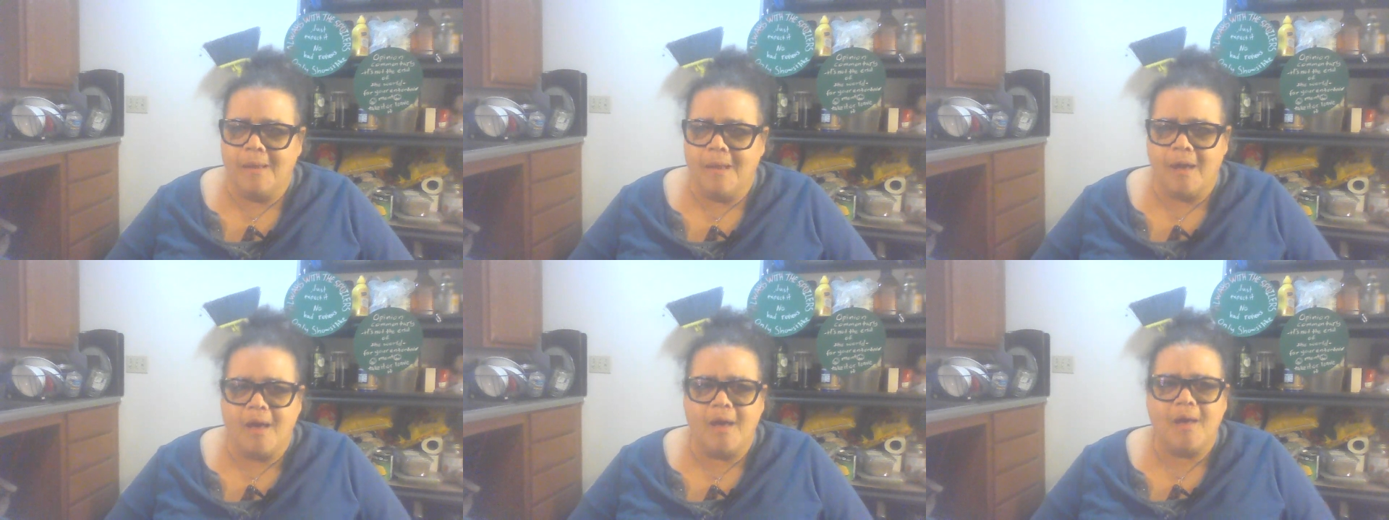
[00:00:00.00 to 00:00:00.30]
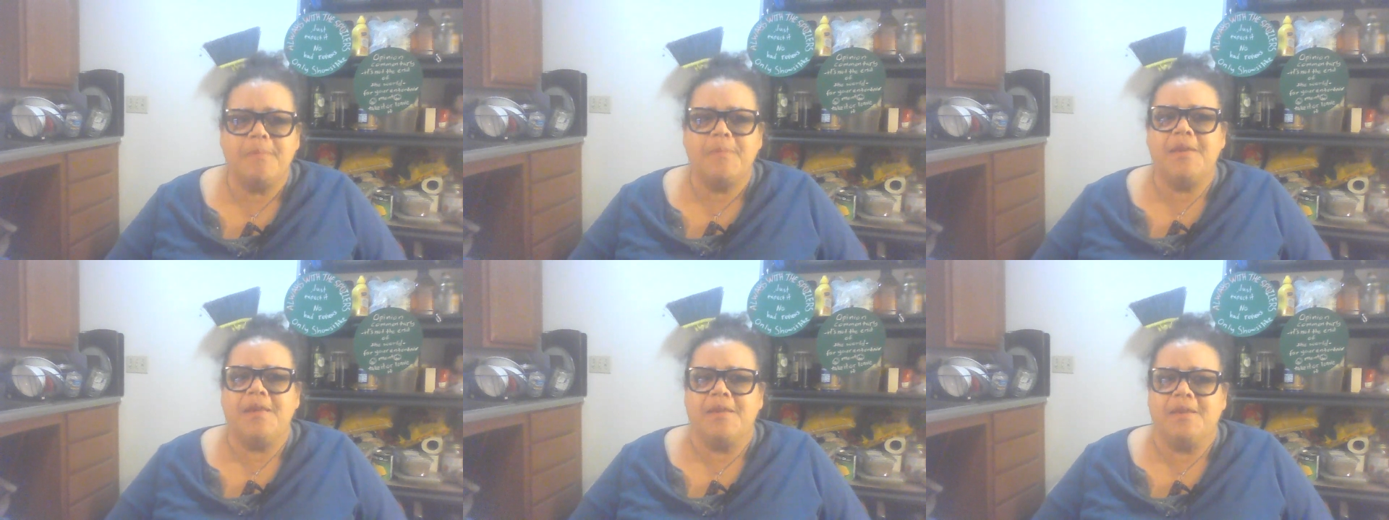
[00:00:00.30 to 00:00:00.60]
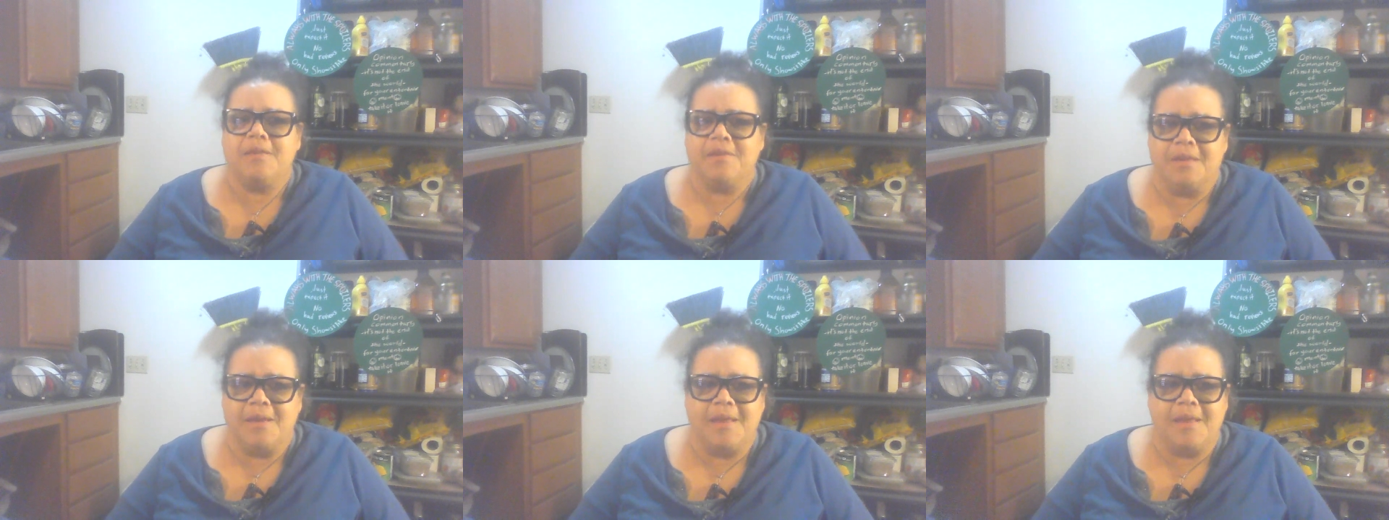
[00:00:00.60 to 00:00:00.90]

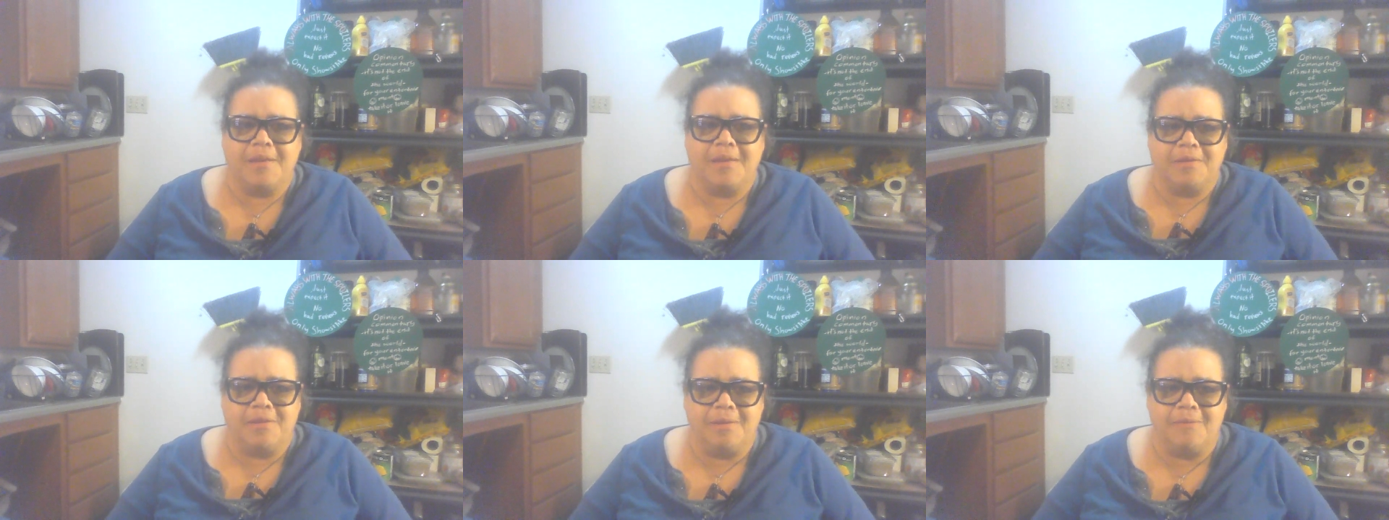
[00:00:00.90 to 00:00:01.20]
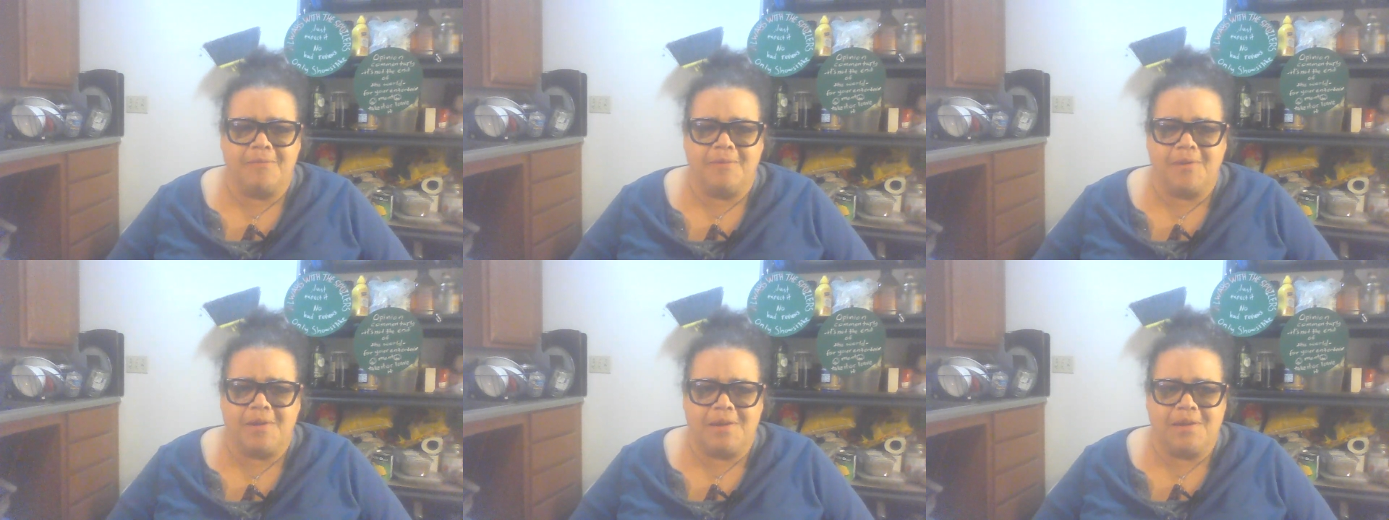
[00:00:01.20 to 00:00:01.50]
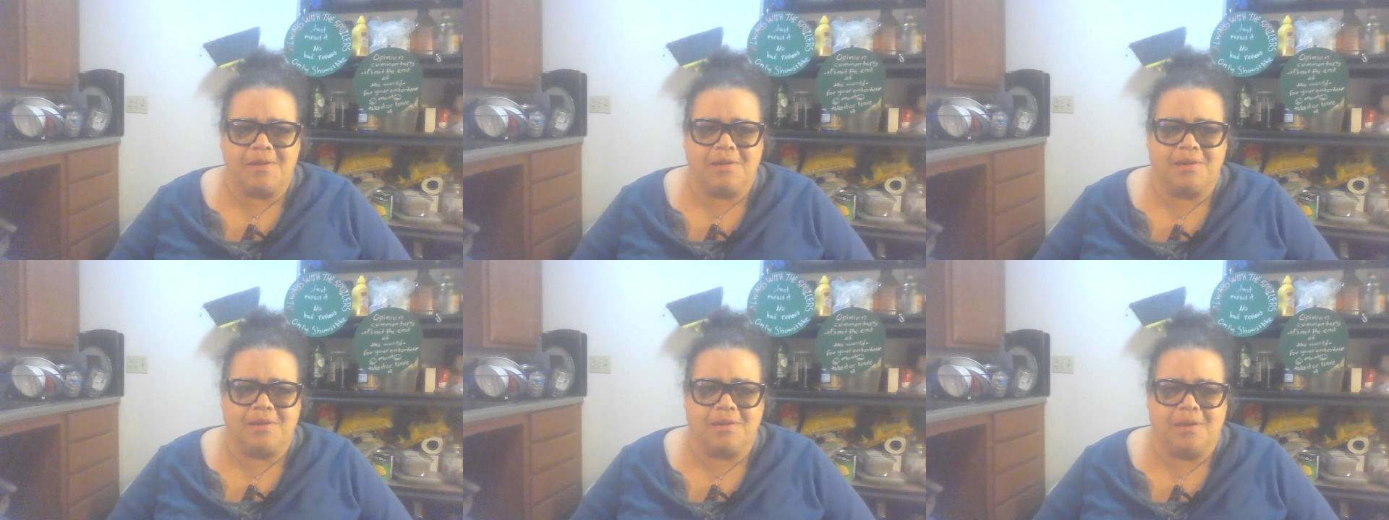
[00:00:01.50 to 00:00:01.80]
hobbies and
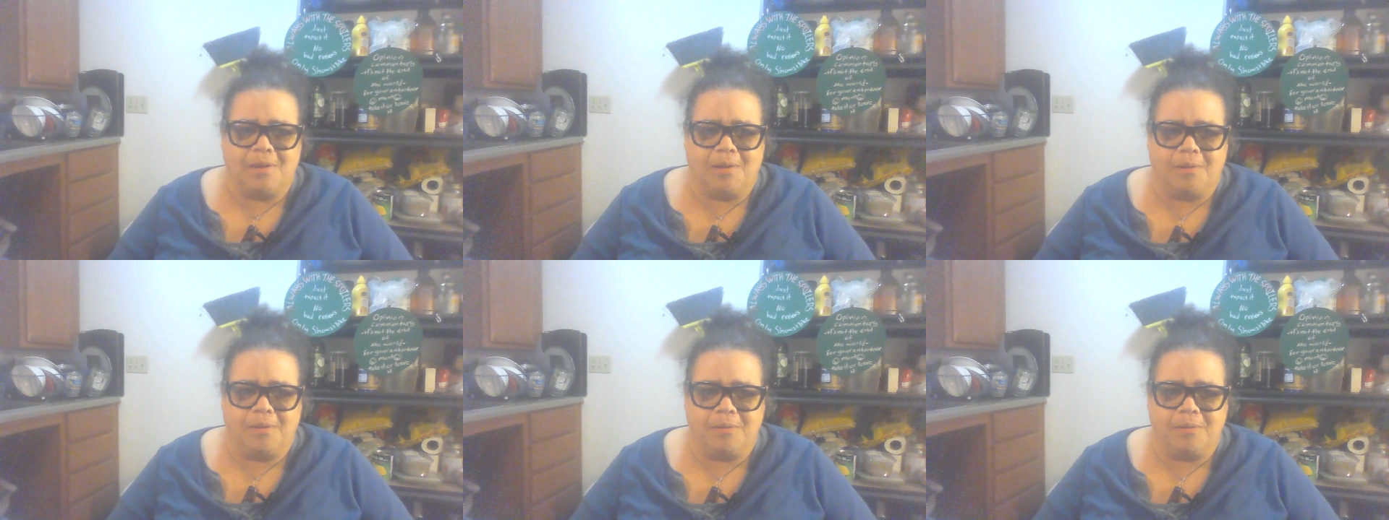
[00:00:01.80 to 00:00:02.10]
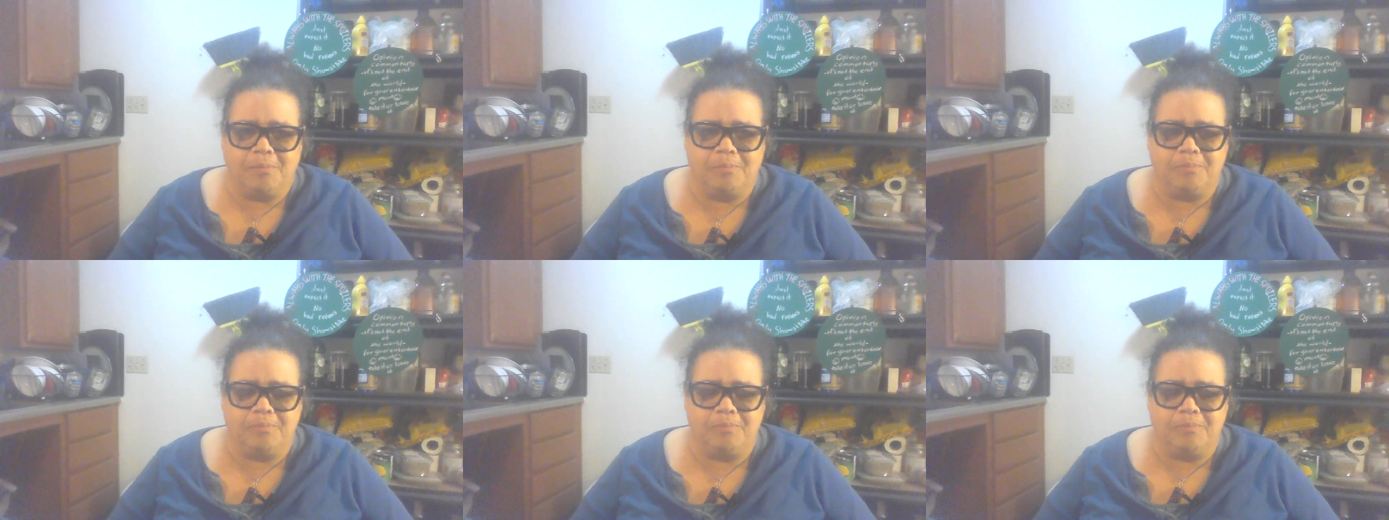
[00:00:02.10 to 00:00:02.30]
activities to